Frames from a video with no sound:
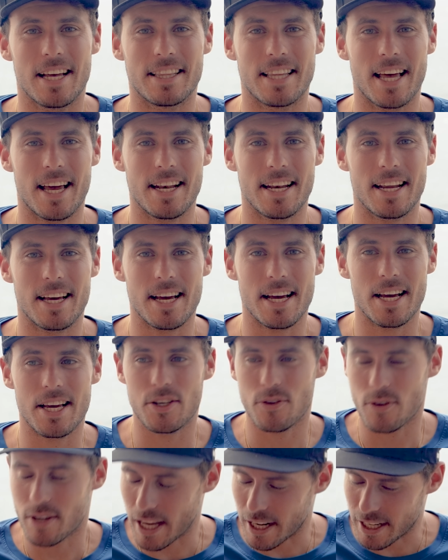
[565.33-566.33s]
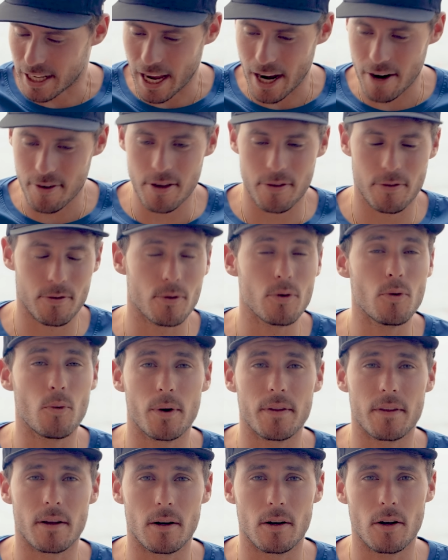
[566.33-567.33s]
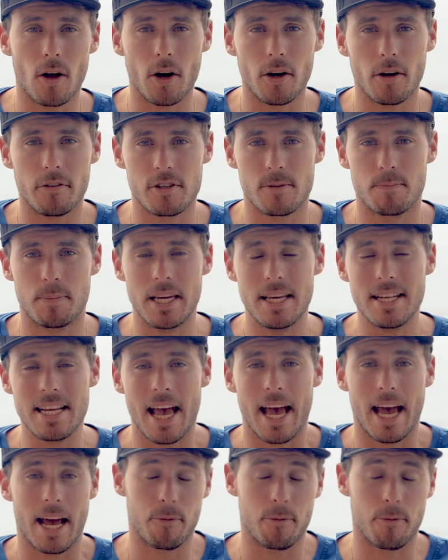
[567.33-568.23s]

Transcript: Then you can carry through with a lot of speed.